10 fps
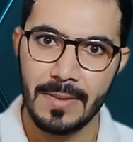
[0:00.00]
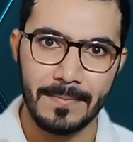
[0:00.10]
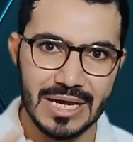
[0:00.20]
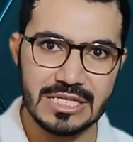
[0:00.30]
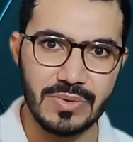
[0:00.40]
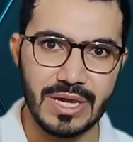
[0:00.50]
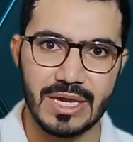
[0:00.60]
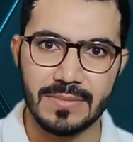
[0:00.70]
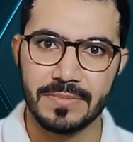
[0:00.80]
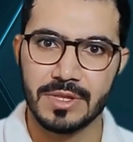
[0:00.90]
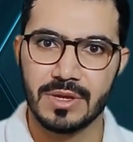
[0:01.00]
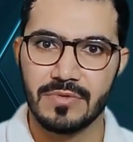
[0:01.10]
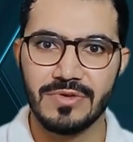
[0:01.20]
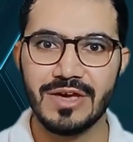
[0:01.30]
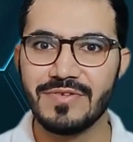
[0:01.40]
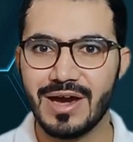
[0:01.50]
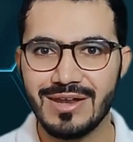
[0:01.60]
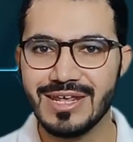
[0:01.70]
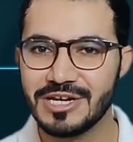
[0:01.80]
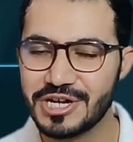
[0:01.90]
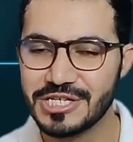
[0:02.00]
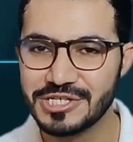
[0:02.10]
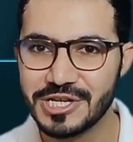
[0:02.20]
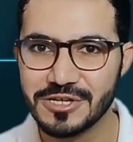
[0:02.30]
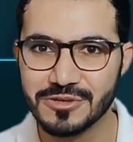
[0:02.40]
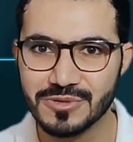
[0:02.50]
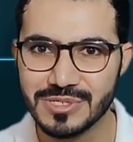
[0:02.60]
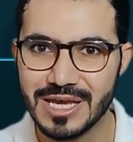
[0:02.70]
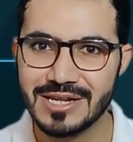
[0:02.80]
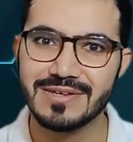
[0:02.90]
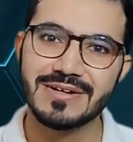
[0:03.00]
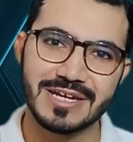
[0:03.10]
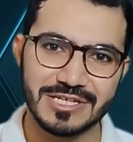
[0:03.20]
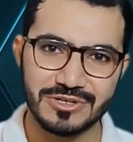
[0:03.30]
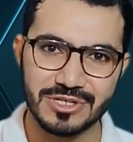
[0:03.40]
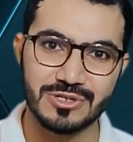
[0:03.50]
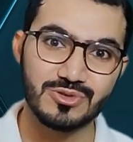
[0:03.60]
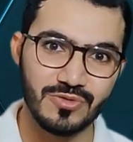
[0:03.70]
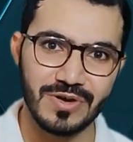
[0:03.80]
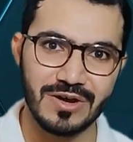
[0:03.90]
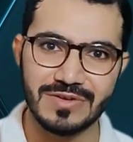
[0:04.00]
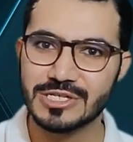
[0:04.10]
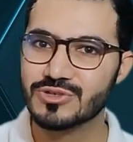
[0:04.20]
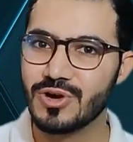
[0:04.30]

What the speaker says: By the way, we have unintentionally used another data structure so far, which is